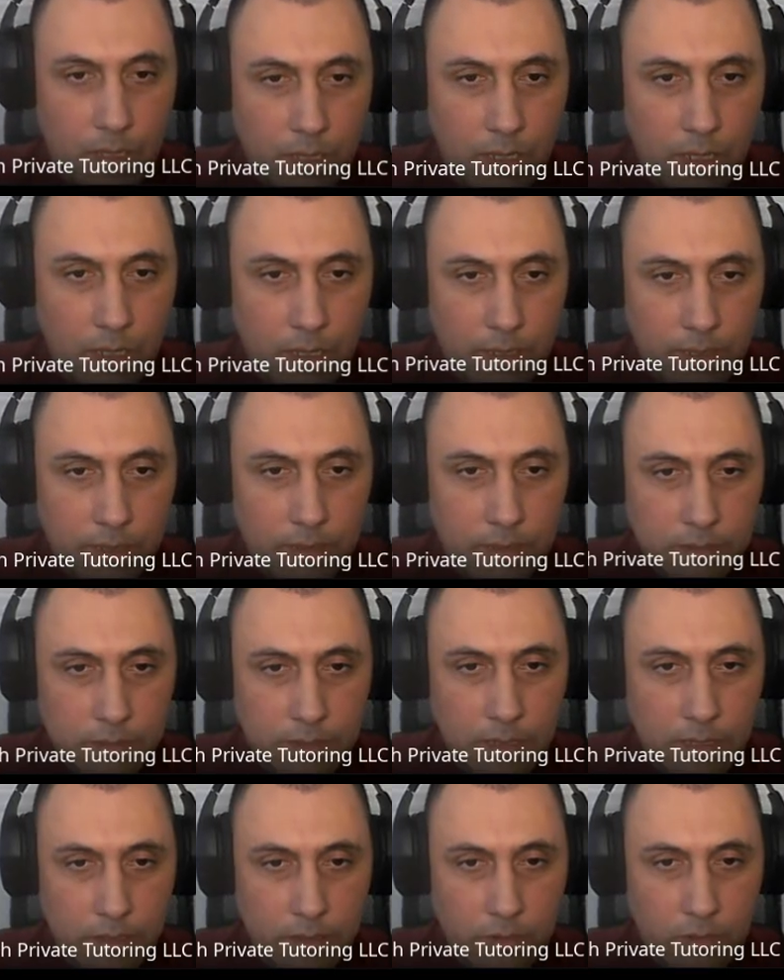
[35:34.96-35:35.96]
A
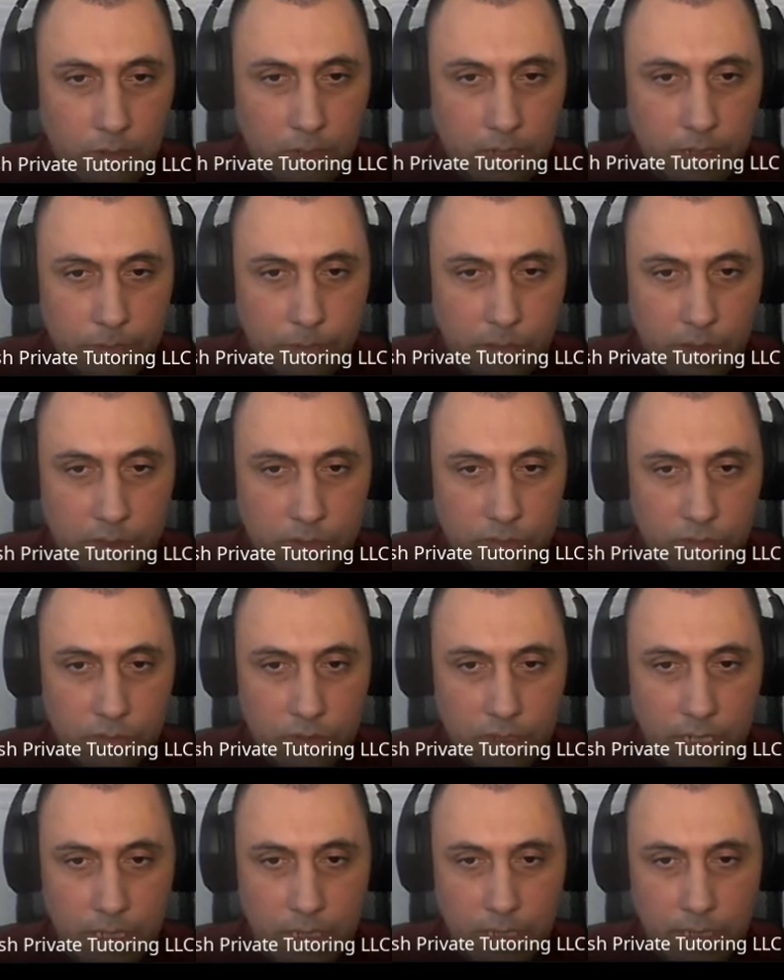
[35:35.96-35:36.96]
ella no le pasó
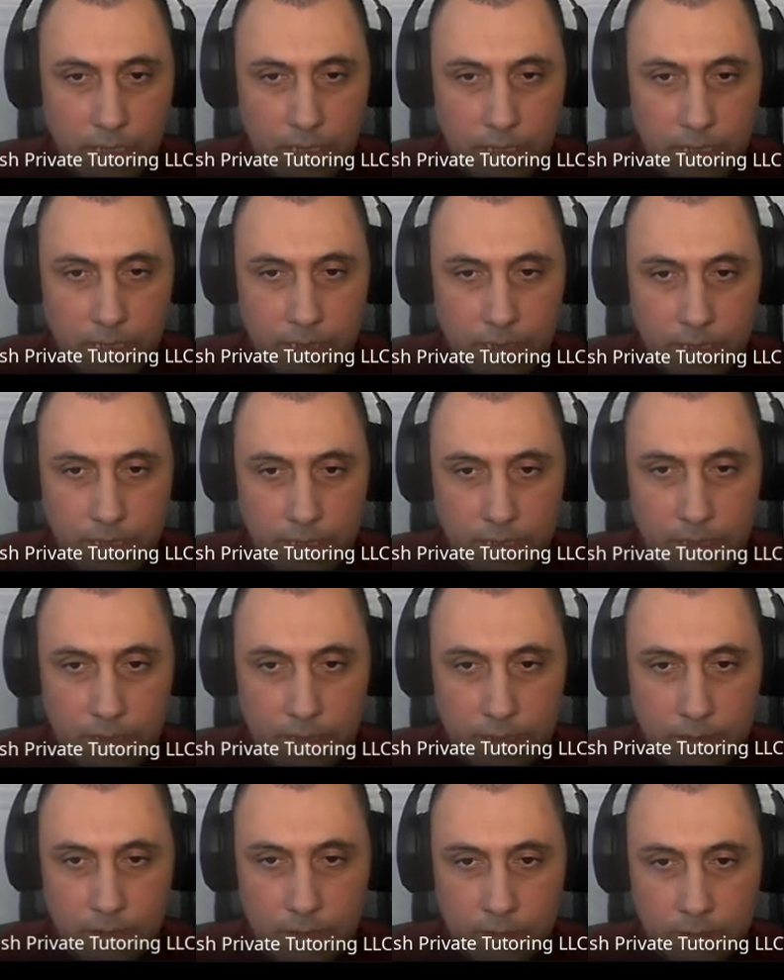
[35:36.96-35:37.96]
nada en el
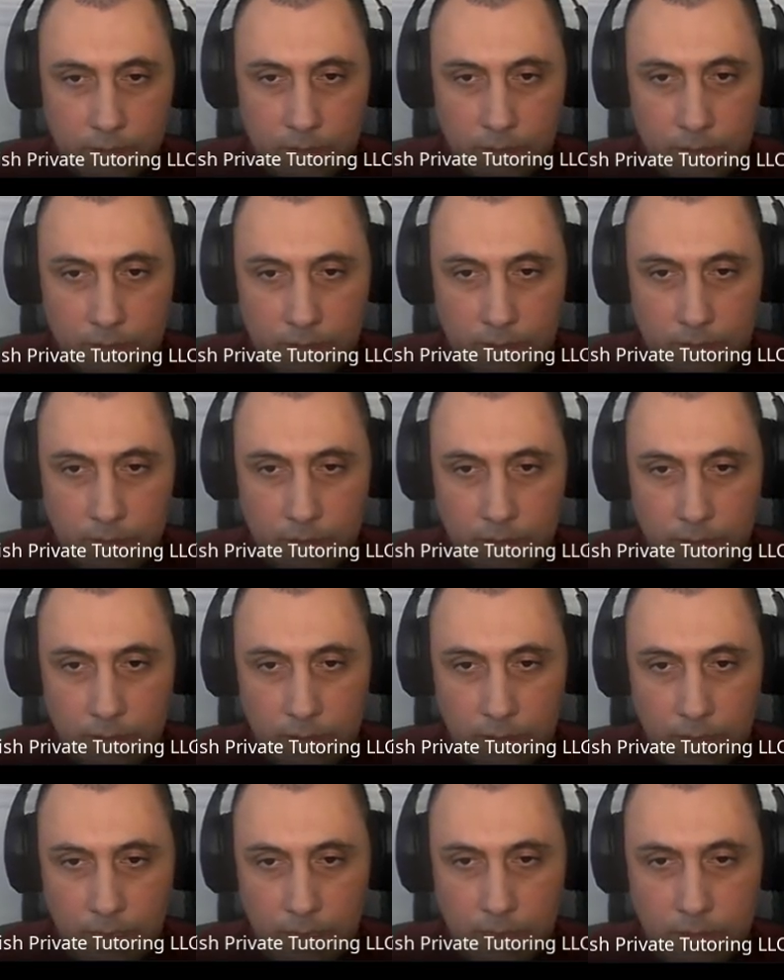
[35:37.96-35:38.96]

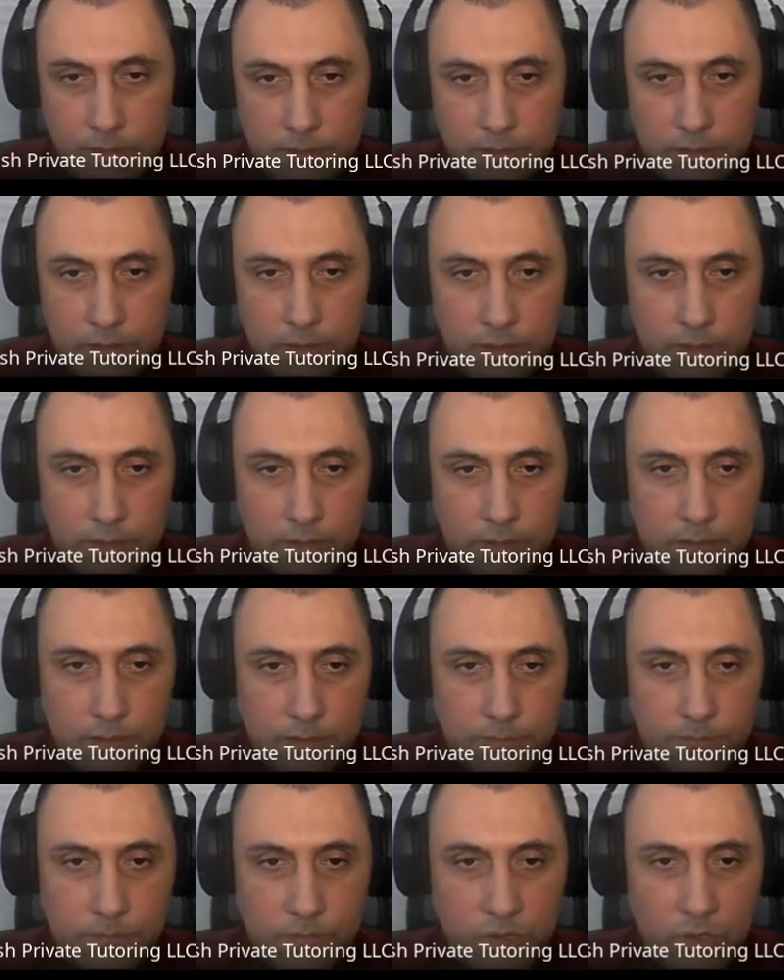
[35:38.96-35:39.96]

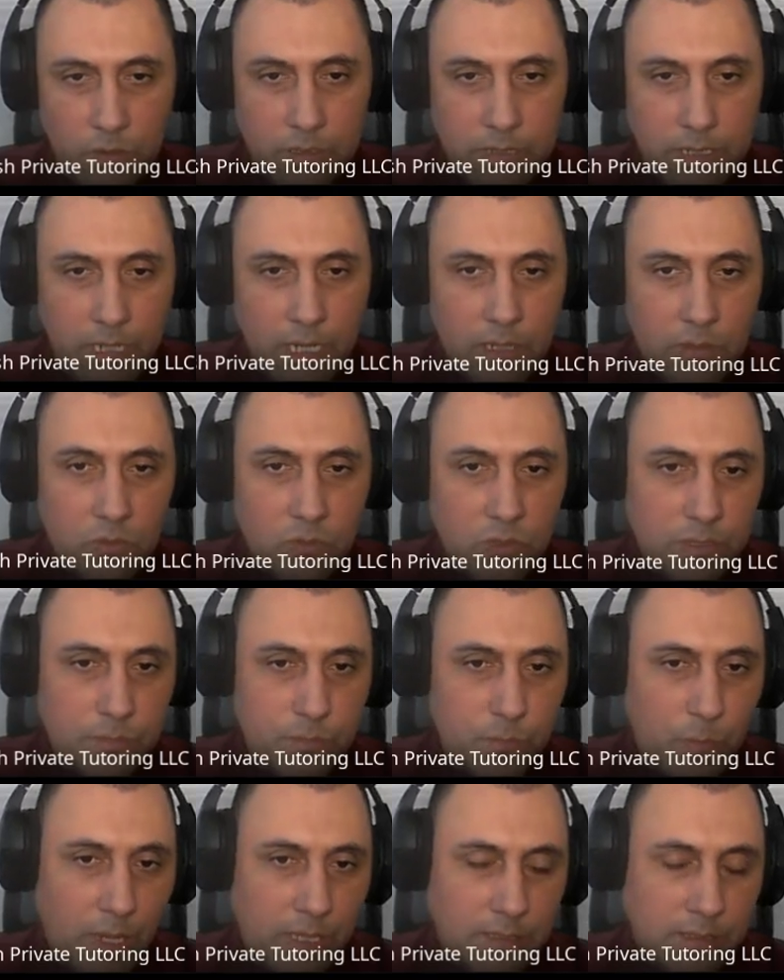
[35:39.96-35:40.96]
accidente. Notice that I'm using
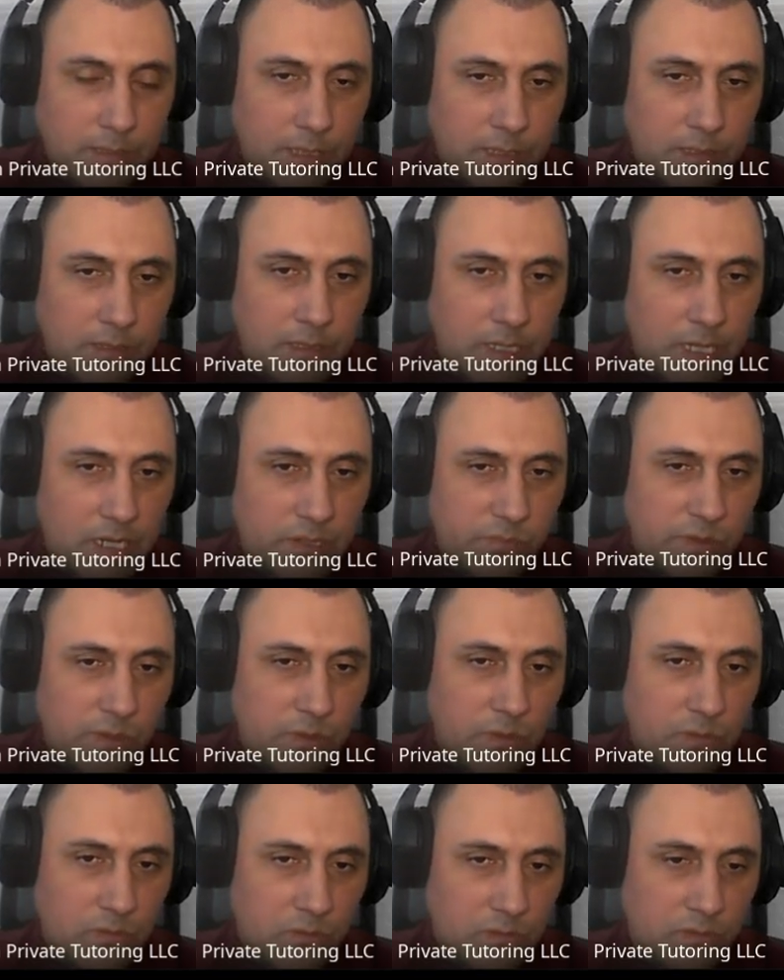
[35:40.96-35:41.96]
past tense here
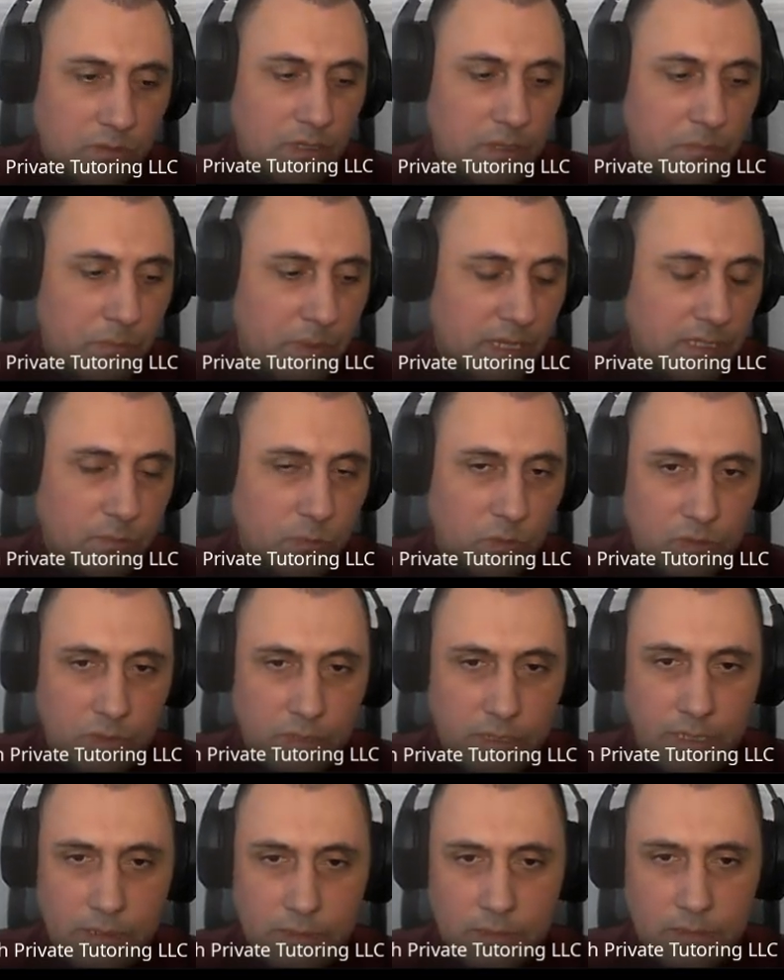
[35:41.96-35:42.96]
because it makes more
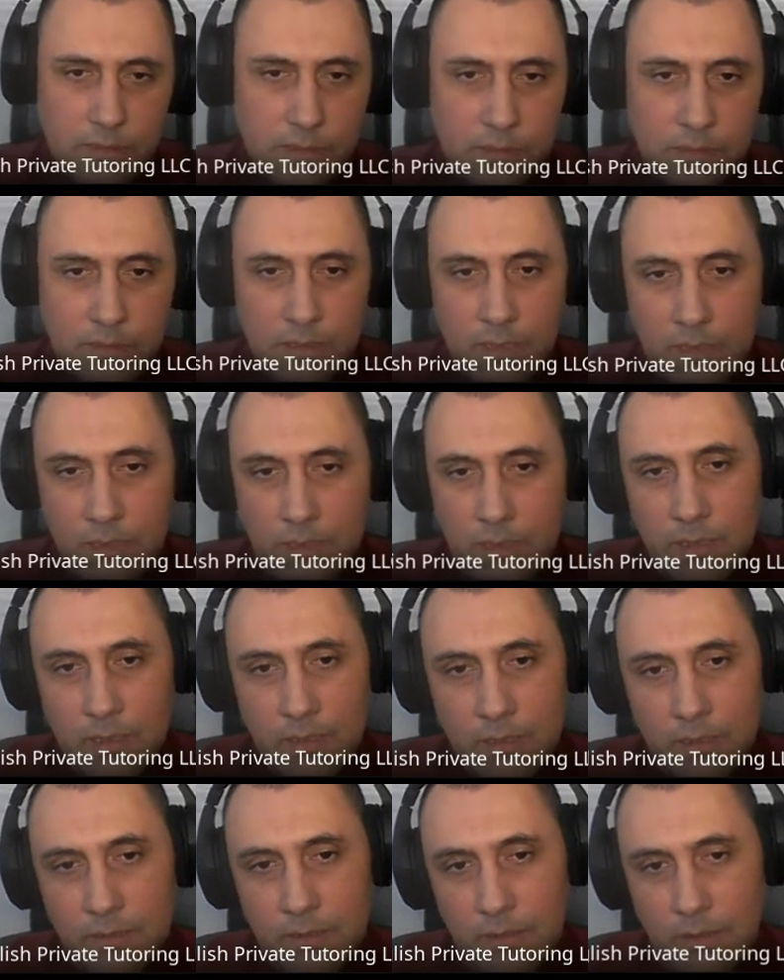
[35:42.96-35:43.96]
sense,
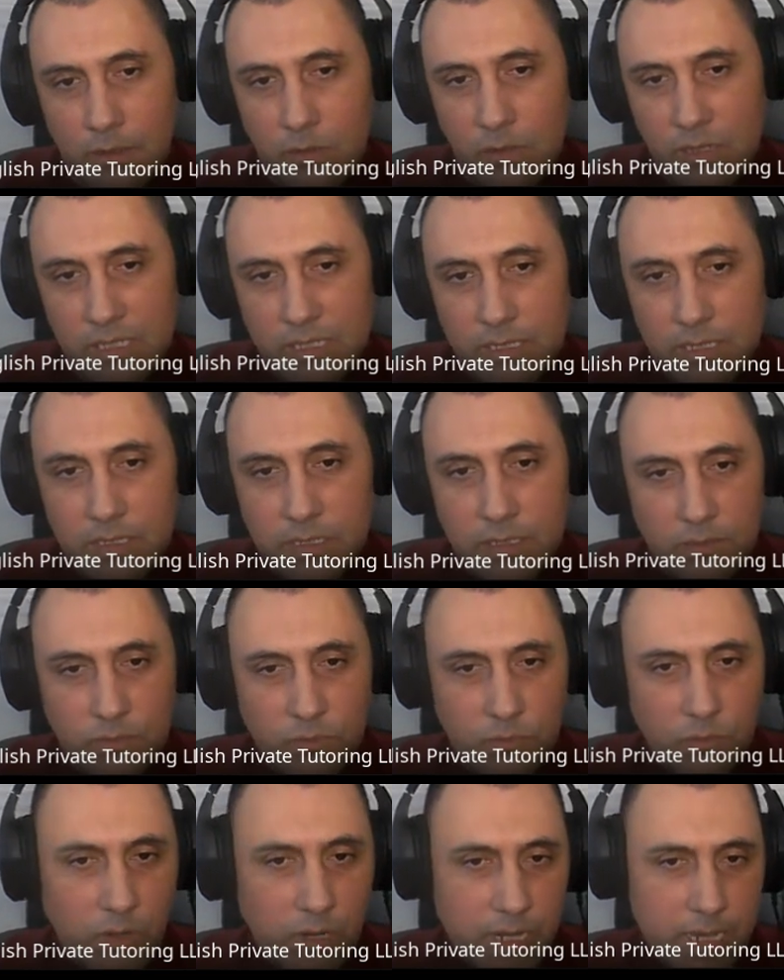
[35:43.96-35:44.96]
or it's easier
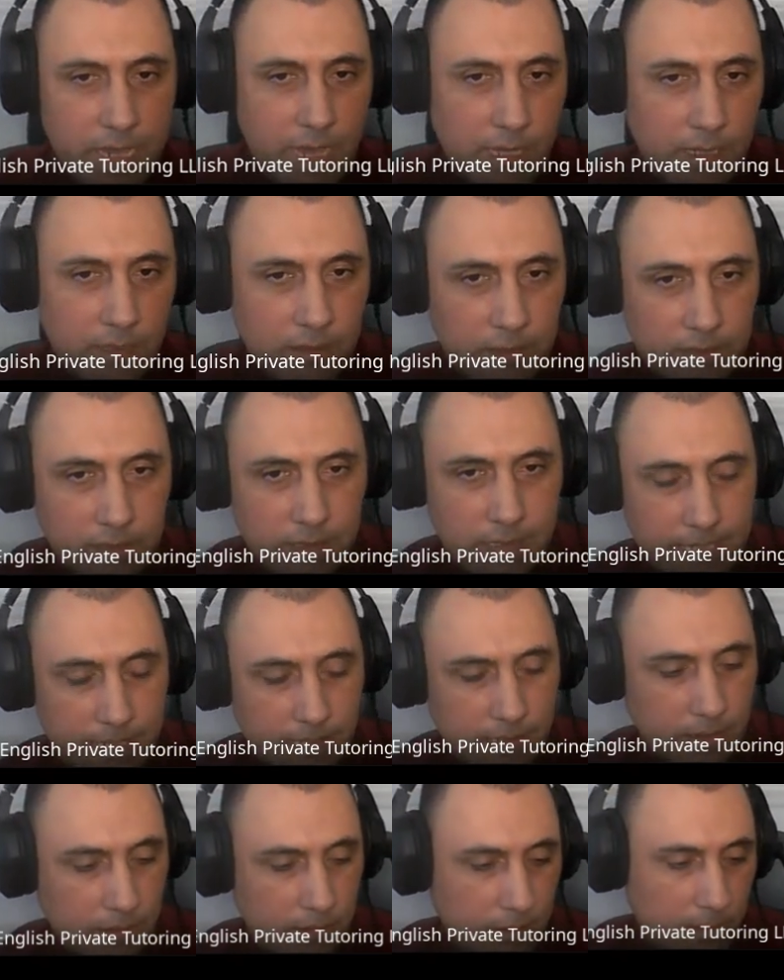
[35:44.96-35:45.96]
to create these
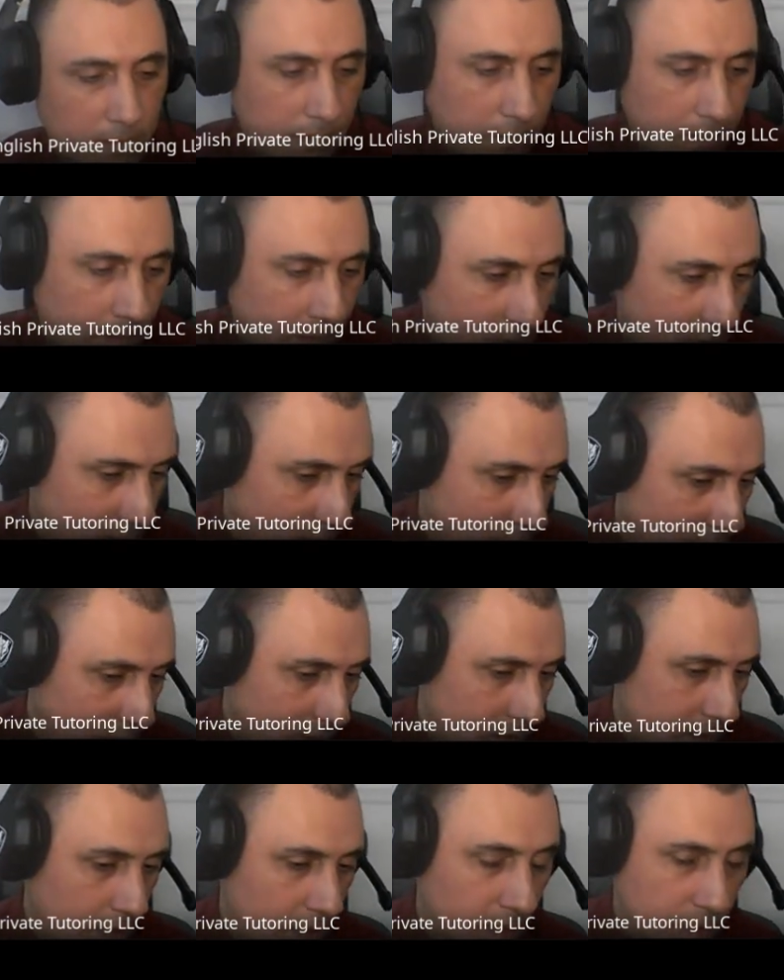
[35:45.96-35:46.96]
sentences
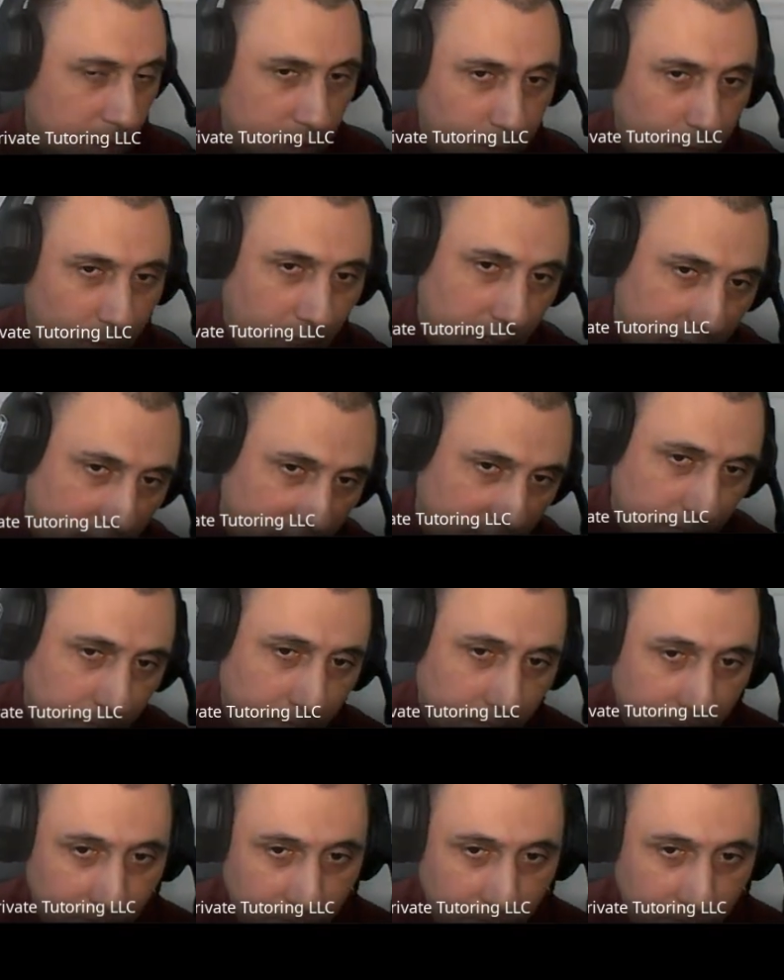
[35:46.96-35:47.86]
and explain them,